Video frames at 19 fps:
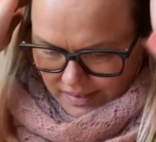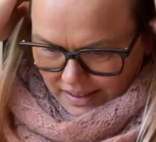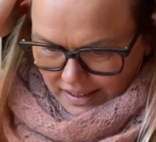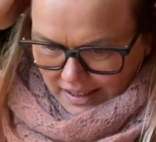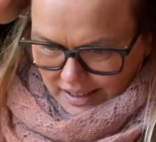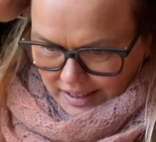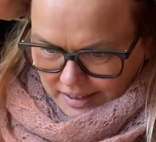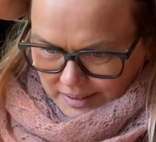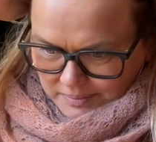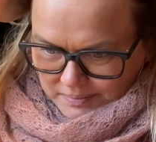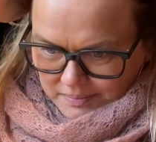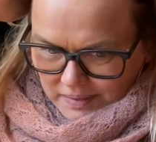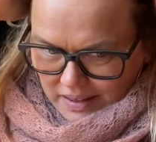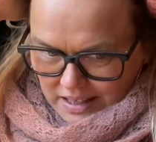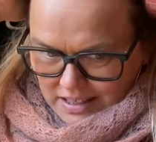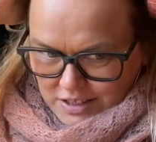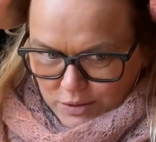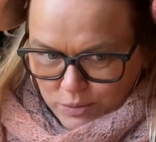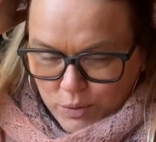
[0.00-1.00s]

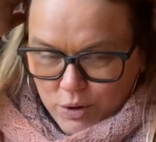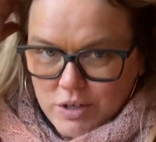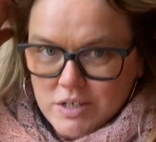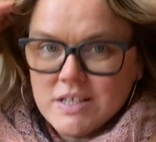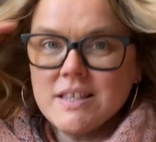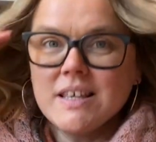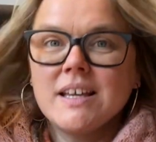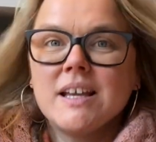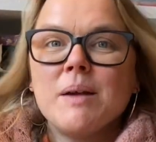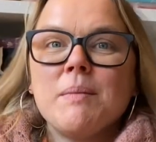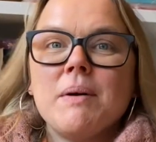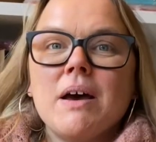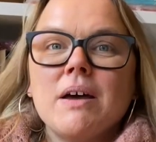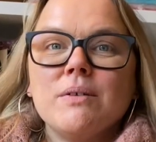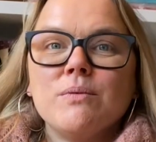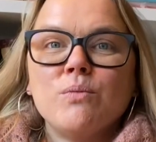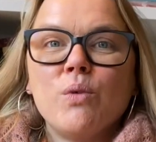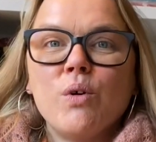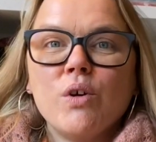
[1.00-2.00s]
That's the worst thing
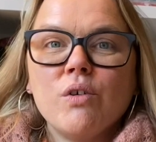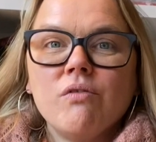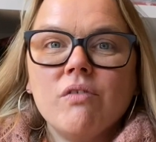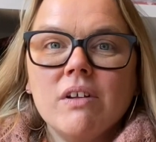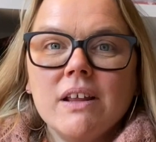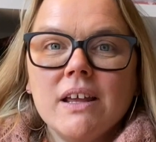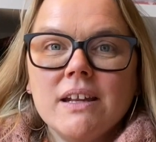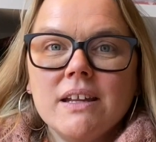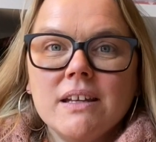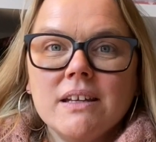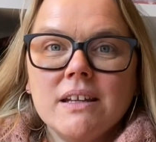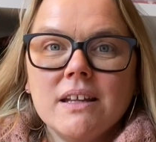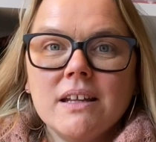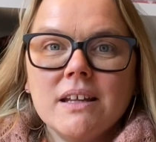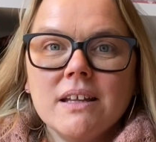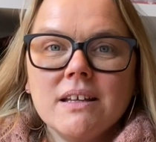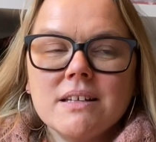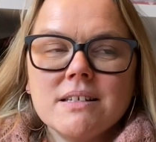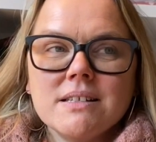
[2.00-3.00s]
about work-related
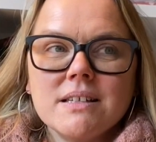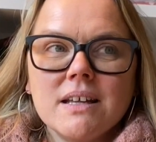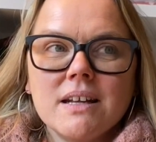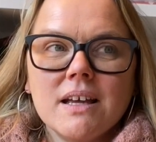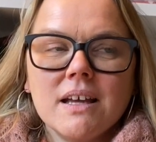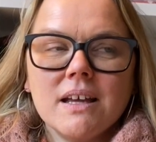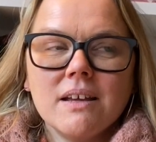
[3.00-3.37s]
knitting, is that